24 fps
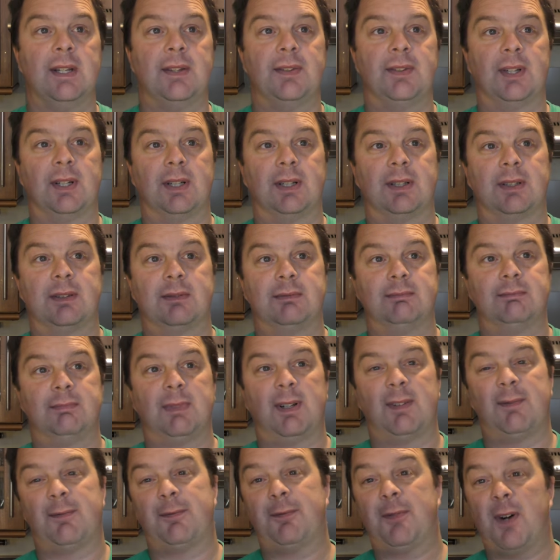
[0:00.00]
that
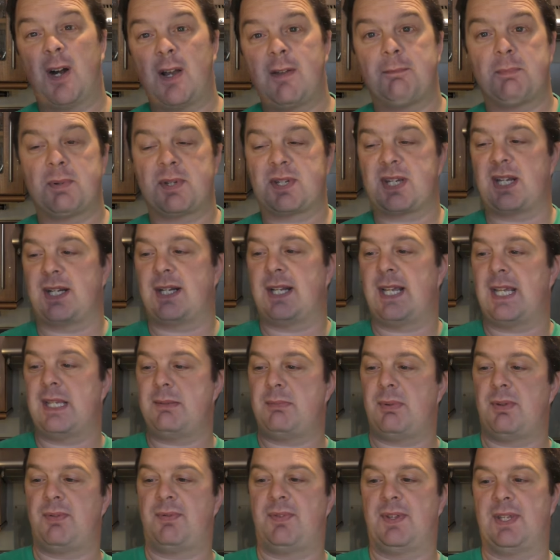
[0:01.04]
at 5%
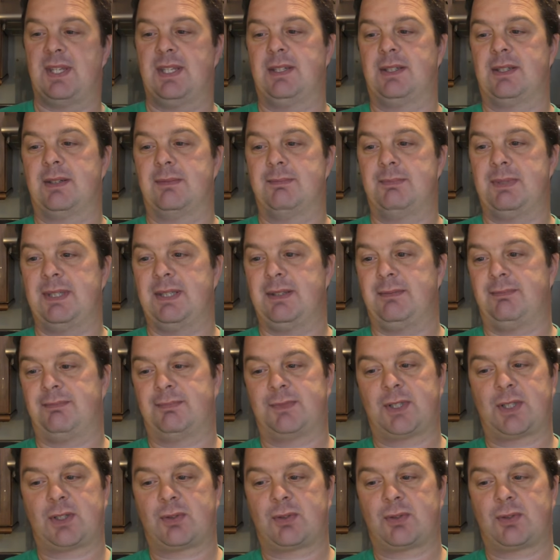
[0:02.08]
ABV can be